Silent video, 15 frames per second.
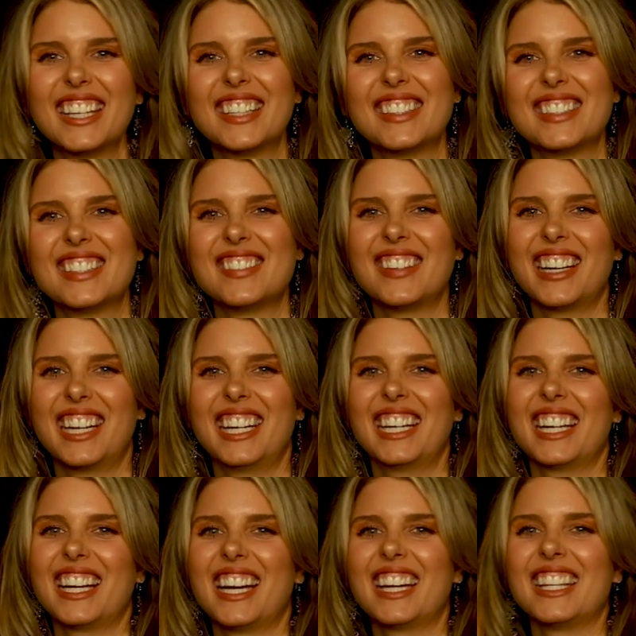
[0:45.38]
who's
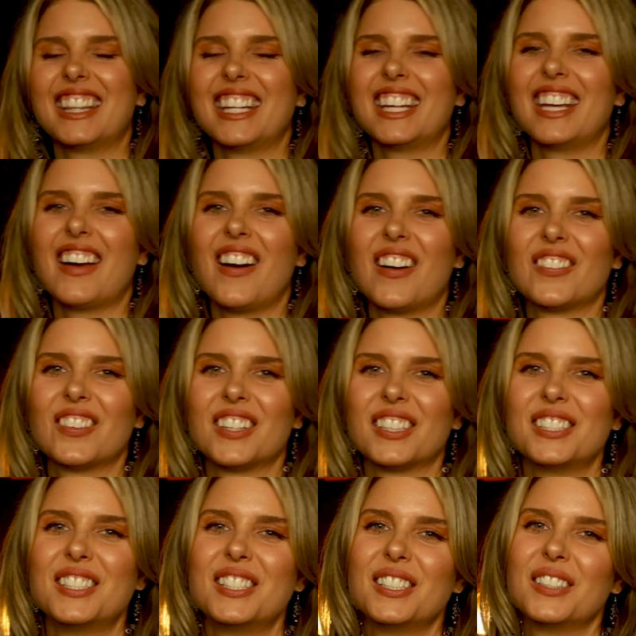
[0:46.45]
very kindly
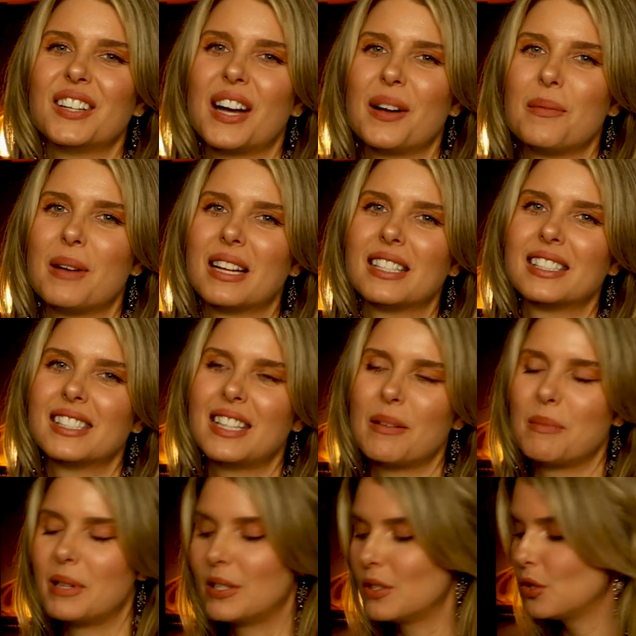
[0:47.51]
offered to help us
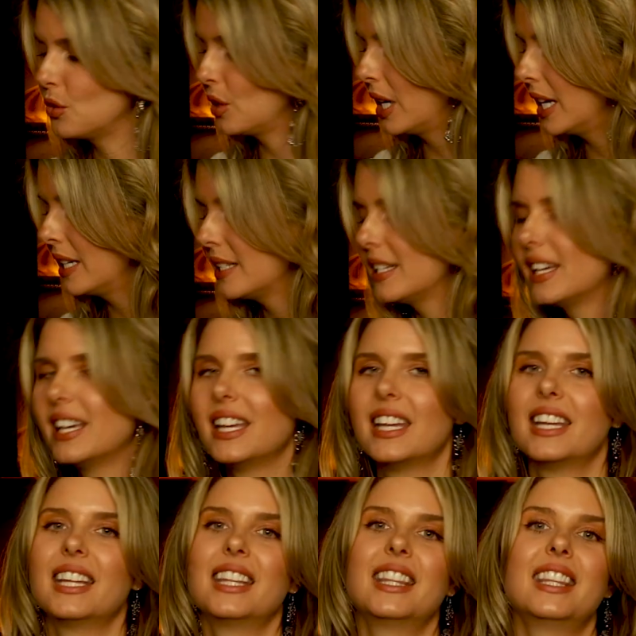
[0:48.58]
demonstrate
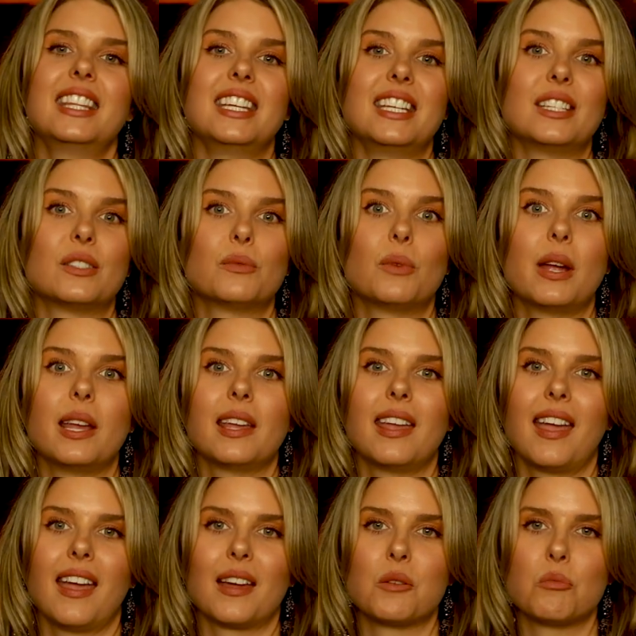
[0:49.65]
these
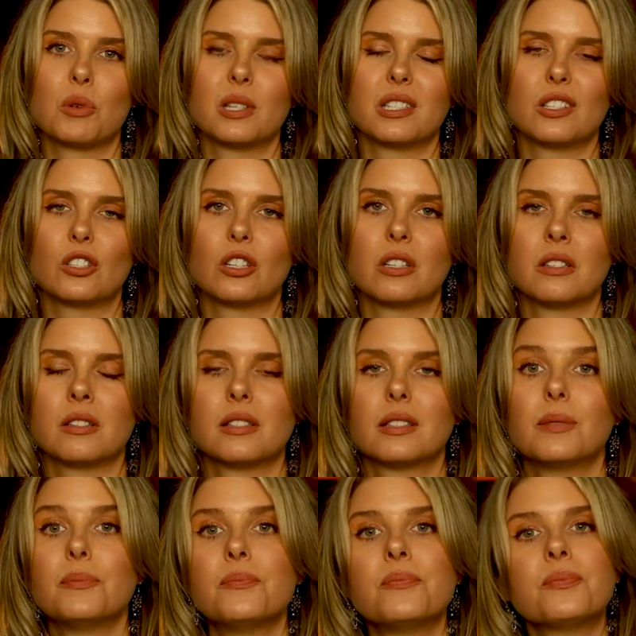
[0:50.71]
Reiki hand
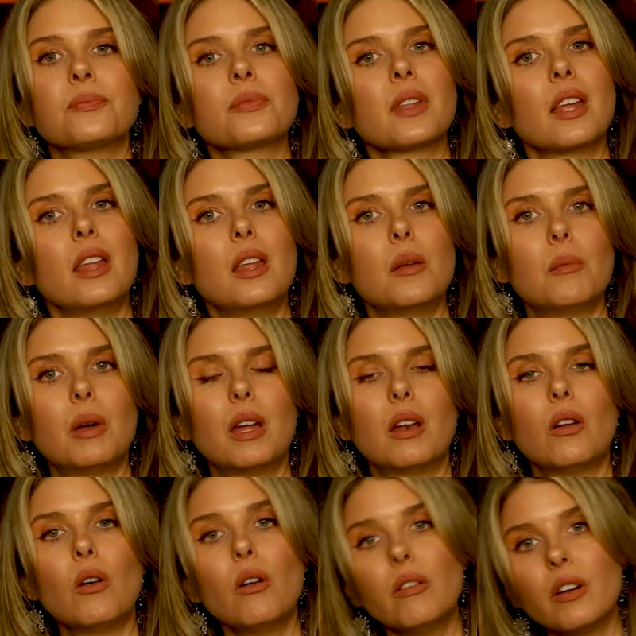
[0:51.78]
positions.
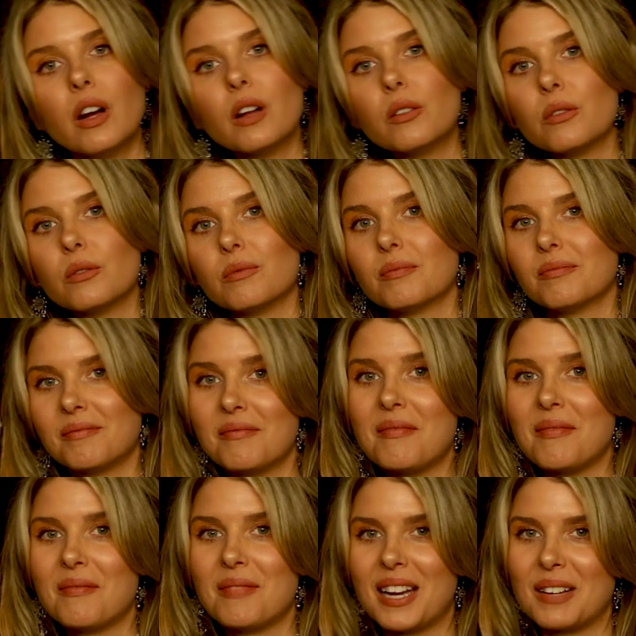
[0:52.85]
But over on
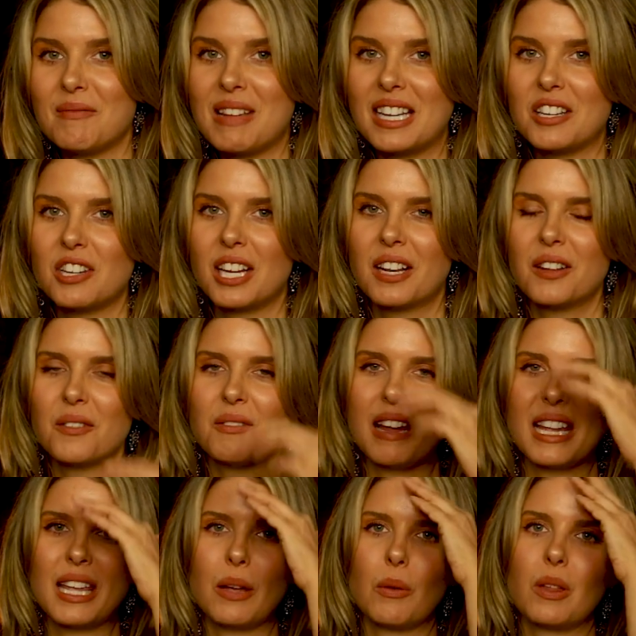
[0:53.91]
my main channel,
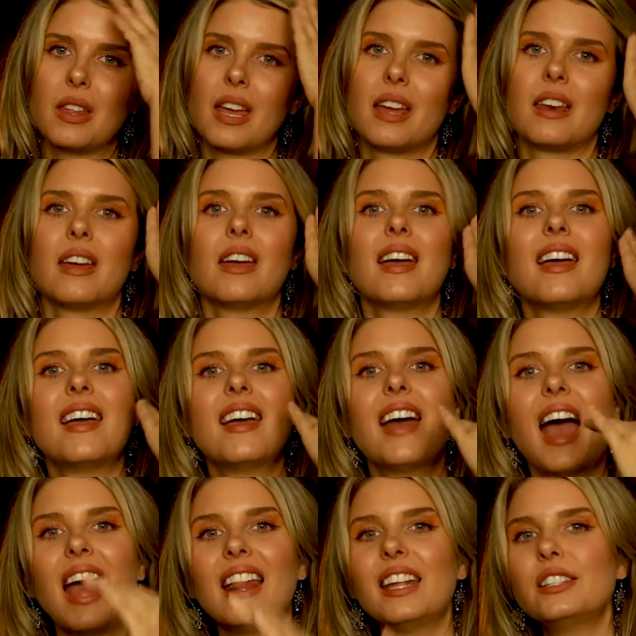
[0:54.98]
Reiki with Anna,
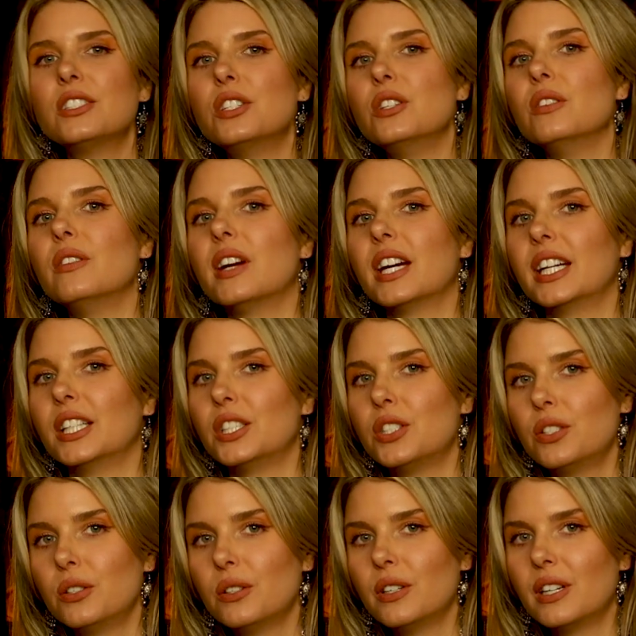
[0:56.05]
I like to do very
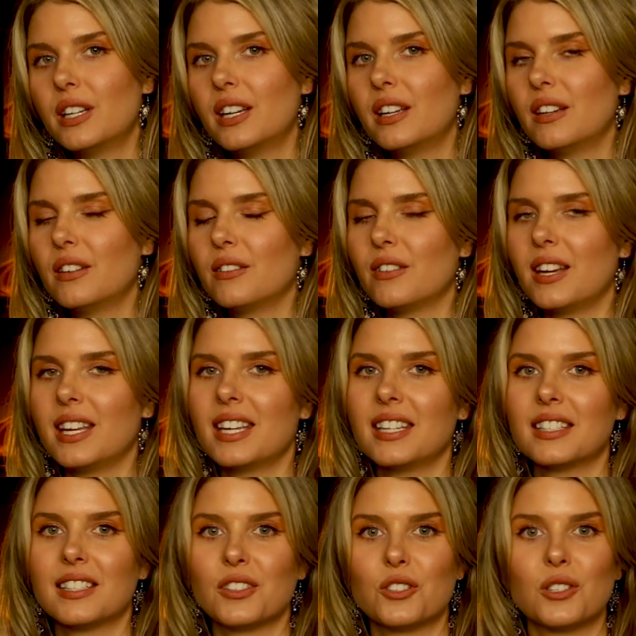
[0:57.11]
intuitive
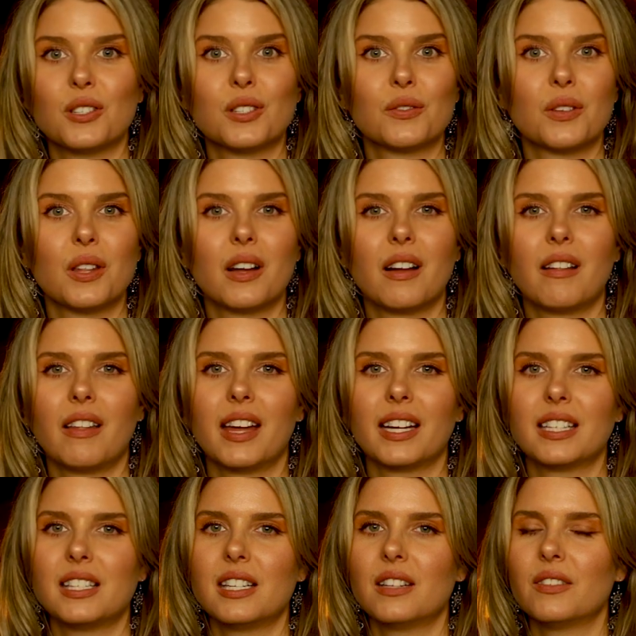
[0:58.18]
Reiki sessions for the
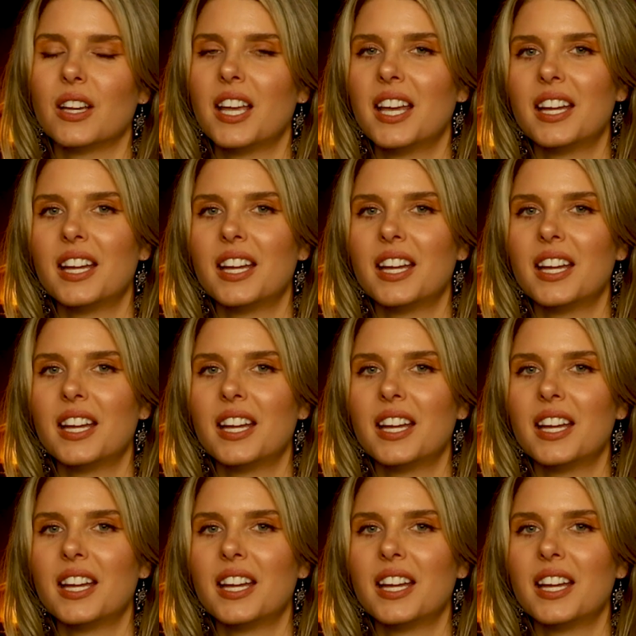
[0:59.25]
collective